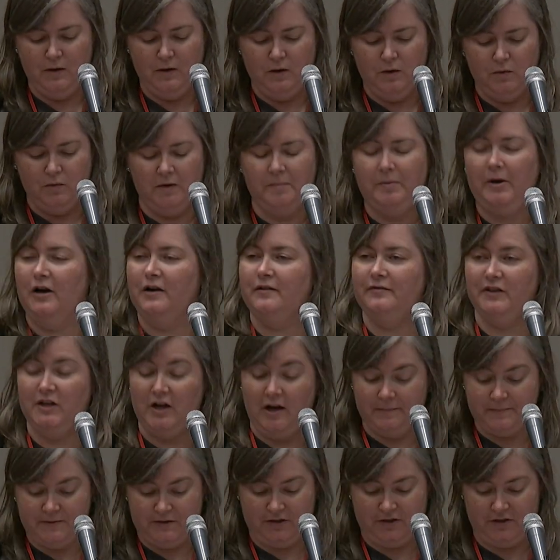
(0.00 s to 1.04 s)
We're part of an
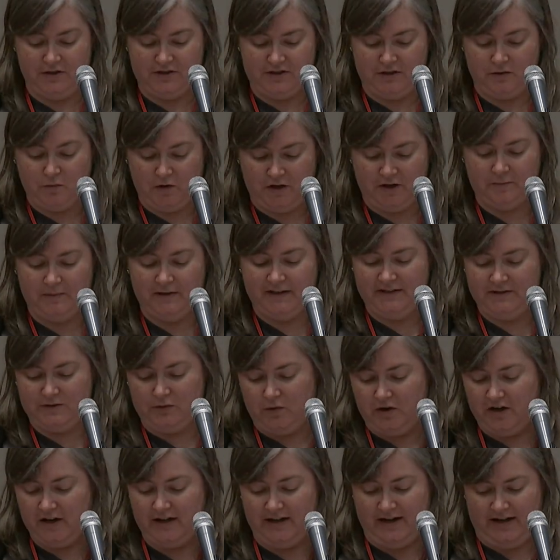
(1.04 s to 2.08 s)
upsurge in workplace
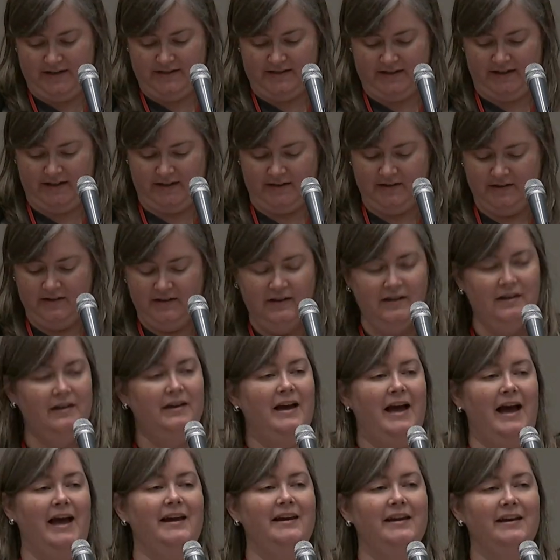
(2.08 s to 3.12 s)
organizing.
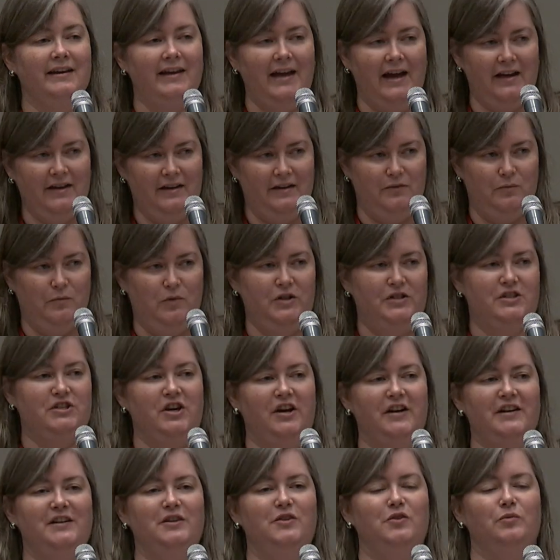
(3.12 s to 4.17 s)
And again, we're
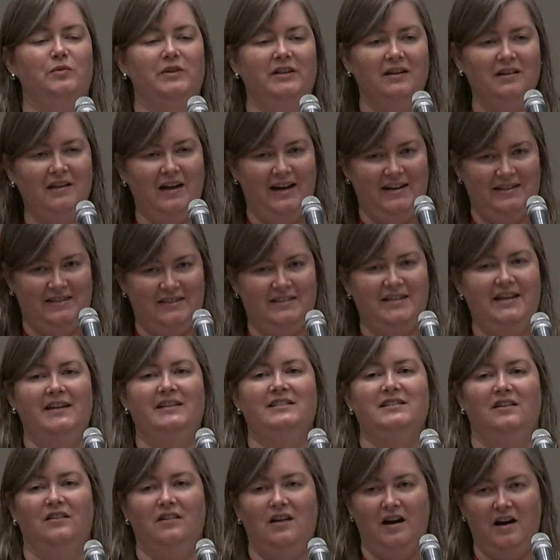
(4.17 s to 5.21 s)
starting to realize it takes
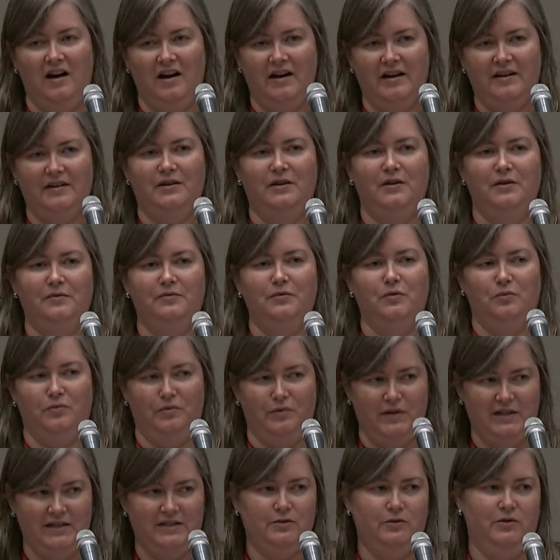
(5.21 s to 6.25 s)
a lot of
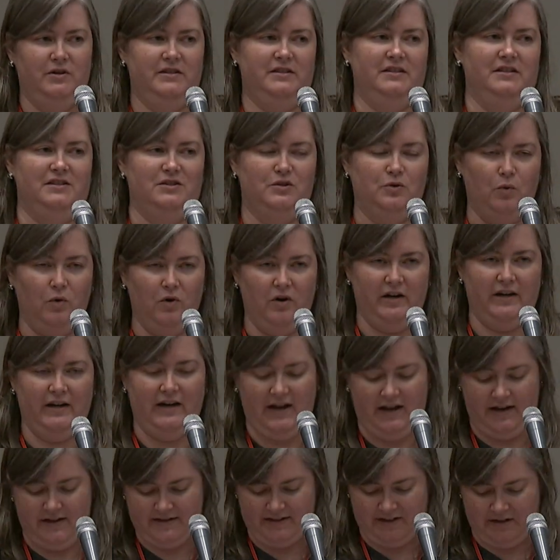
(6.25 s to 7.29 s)
resources to
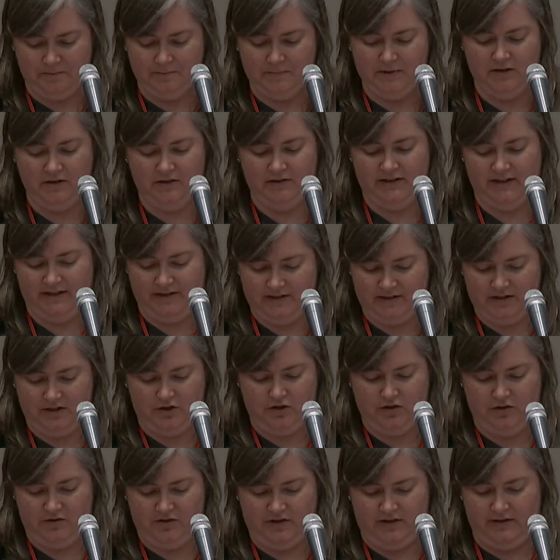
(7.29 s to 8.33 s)
organize and build
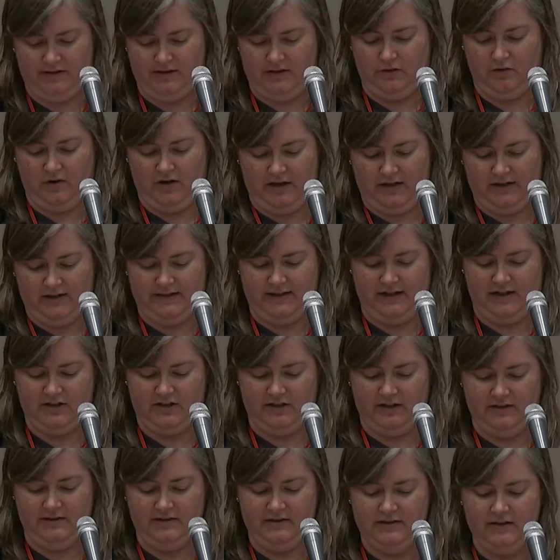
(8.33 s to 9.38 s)
institutions and
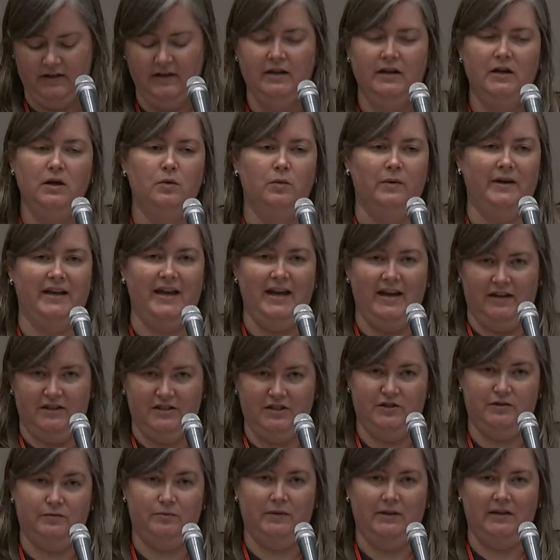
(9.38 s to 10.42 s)
organizations. We can't
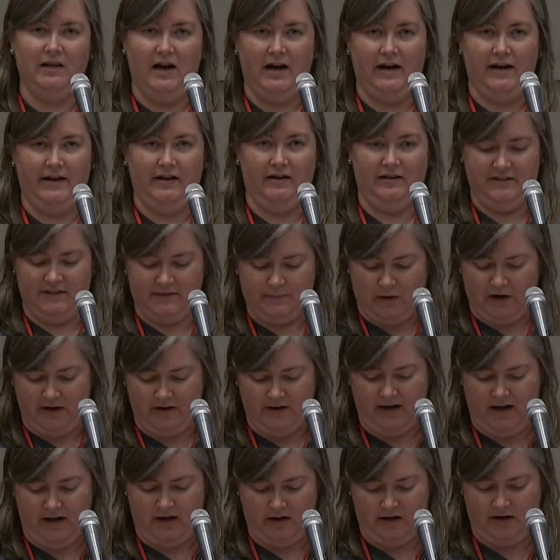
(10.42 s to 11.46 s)
just rely on
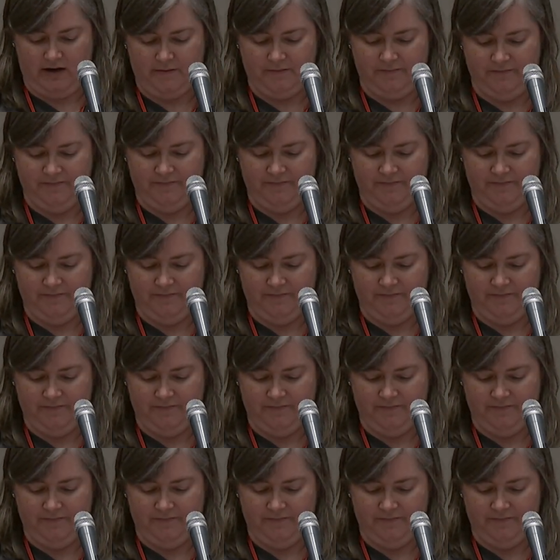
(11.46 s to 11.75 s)
spontaneity.